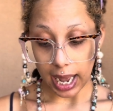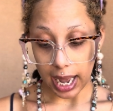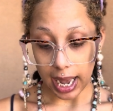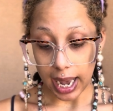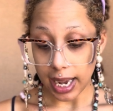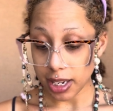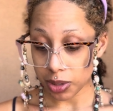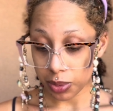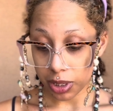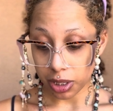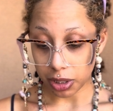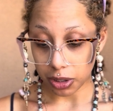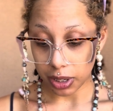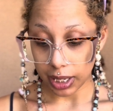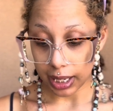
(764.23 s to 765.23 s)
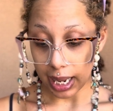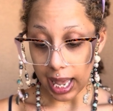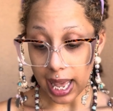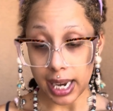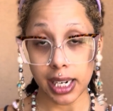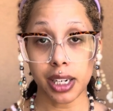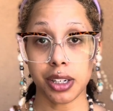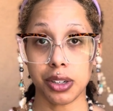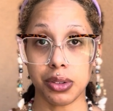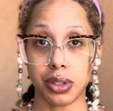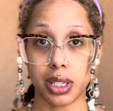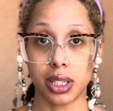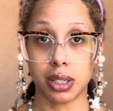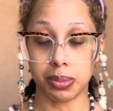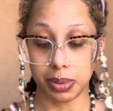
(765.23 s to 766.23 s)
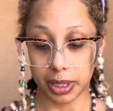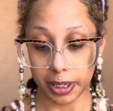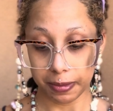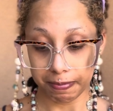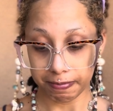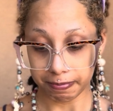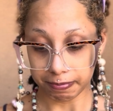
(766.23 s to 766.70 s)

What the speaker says: As when learning any new discipline,